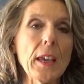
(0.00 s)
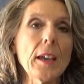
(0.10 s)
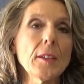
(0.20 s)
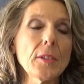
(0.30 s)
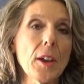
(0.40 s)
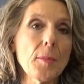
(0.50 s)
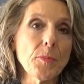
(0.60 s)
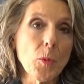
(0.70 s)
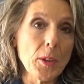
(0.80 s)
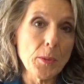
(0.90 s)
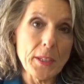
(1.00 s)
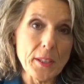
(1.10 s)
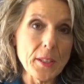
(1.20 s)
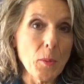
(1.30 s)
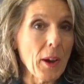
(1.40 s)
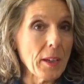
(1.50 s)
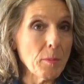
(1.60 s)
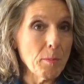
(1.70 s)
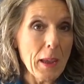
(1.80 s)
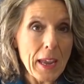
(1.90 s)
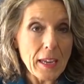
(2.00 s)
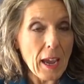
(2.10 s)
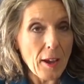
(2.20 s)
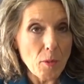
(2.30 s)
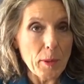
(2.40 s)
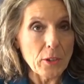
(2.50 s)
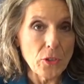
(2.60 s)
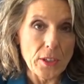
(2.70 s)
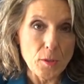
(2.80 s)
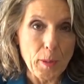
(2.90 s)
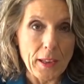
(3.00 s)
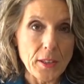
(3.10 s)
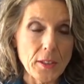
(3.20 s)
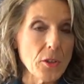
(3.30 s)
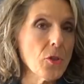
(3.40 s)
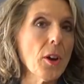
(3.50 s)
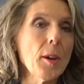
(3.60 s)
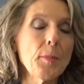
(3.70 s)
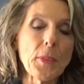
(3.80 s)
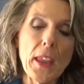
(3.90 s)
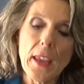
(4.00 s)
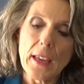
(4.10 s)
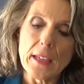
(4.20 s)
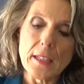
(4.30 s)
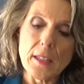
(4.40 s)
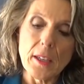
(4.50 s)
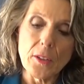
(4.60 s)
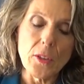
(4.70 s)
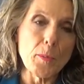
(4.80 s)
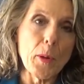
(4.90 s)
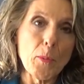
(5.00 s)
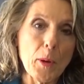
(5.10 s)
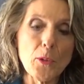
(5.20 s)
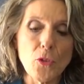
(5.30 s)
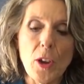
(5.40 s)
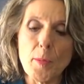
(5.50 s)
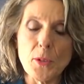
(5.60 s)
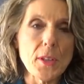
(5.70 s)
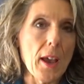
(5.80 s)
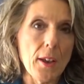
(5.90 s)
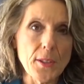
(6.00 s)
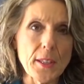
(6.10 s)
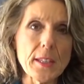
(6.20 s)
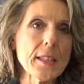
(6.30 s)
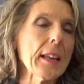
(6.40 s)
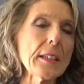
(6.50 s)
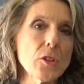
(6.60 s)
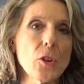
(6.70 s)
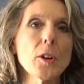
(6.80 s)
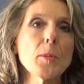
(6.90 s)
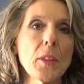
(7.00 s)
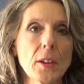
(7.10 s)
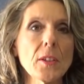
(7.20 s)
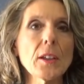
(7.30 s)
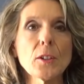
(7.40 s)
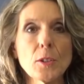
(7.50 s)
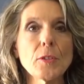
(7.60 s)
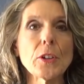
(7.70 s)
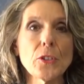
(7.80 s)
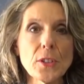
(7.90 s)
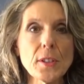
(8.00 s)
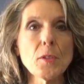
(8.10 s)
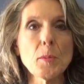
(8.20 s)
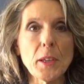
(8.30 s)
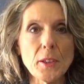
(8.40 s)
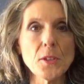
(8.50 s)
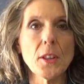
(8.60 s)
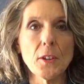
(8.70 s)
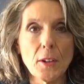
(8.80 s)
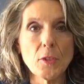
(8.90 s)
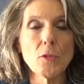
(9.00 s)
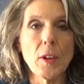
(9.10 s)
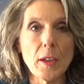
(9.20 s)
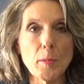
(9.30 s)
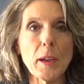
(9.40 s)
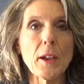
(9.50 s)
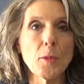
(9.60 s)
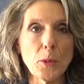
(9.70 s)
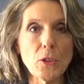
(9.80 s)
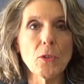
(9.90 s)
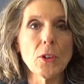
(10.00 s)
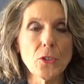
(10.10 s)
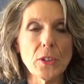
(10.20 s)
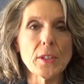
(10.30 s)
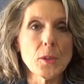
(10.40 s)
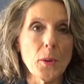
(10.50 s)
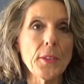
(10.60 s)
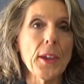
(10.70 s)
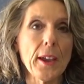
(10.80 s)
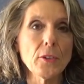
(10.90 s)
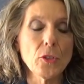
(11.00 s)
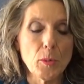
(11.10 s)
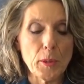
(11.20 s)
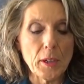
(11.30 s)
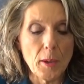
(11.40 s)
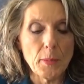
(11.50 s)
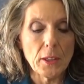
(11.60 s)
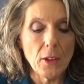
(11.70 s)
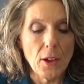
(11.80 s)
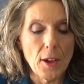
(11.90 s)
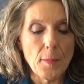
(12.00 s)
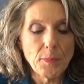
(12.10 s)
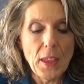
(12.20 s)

And um, one of the reasons why it may have a better chance of passing this time is that the, both chambers, the House and the Senate, started with identical versions of the bills, so they don't have to fight about which version is going to actually become the law.